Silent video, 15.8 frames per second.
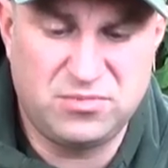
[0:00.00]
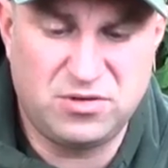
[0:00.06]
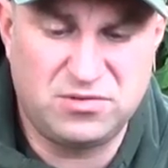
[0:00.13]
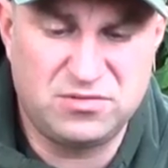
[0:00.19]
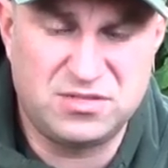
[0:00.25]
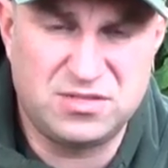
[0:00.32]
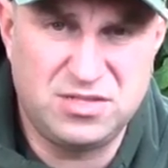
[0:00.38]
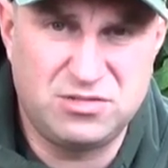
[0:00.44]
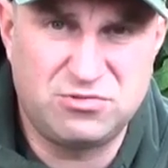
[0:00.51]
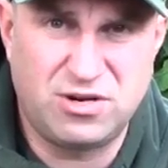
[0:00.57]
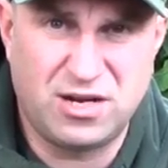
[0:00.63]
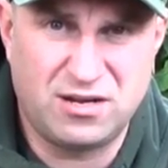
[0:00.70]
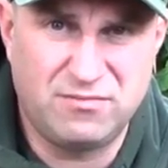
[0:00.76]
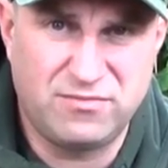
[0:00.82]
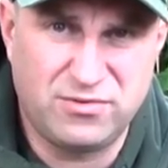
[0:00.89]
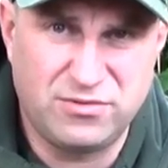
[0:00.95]
constantly
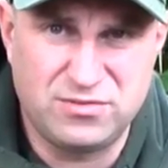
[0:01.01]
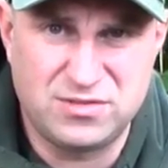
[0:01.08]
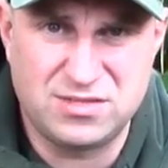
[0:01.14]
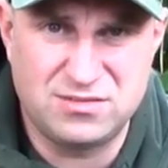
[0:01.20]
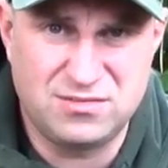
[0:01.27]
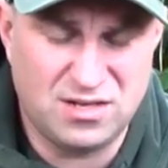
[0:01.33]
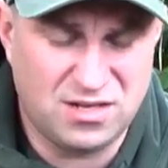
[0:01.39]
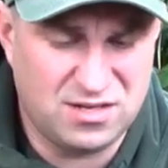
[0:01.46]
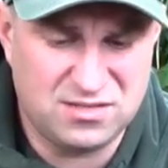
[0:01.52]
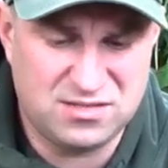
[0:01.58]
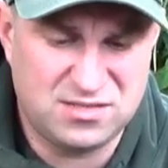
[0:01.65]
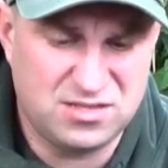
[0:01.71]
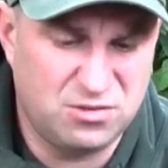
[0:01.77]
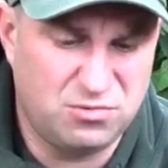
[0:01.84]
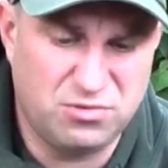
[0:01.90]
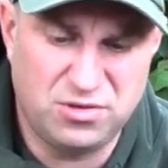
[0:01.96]
dragging through
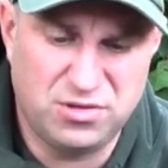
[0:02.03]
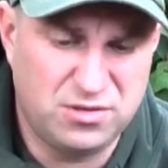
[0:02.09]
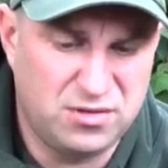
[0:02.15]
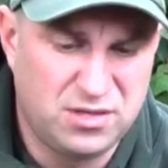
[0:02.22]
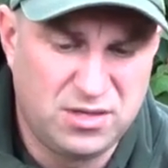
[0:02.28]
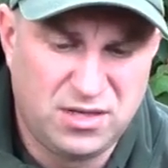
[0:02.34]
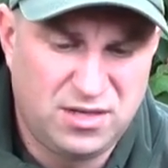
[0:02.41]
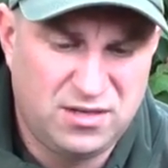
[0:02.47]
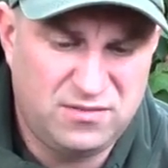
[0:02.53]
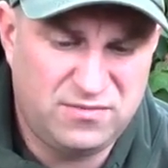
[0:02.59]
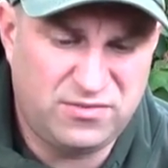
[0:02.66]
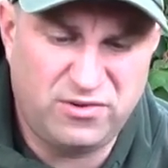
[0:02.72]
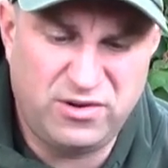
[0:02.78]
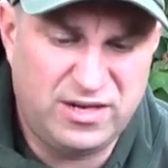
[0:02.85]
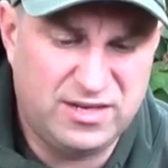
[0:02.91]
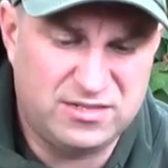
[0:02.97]
silt, and
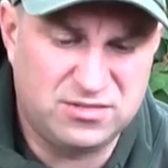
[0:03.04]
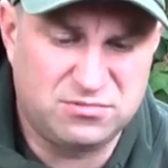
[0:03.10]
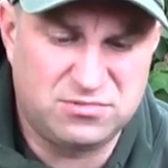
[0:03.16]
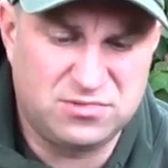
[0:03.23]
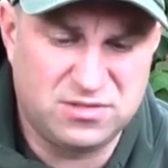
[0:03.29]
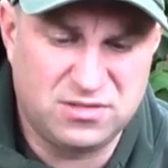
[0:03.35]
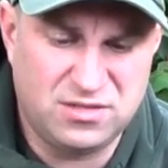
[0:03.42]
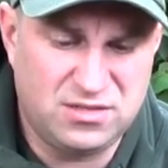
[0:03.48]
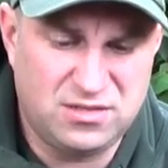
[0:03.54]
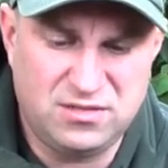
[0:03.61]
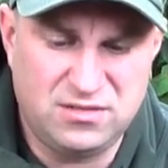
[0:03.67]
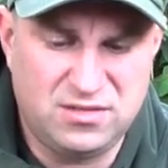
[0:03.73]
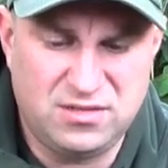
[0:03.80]
very little to,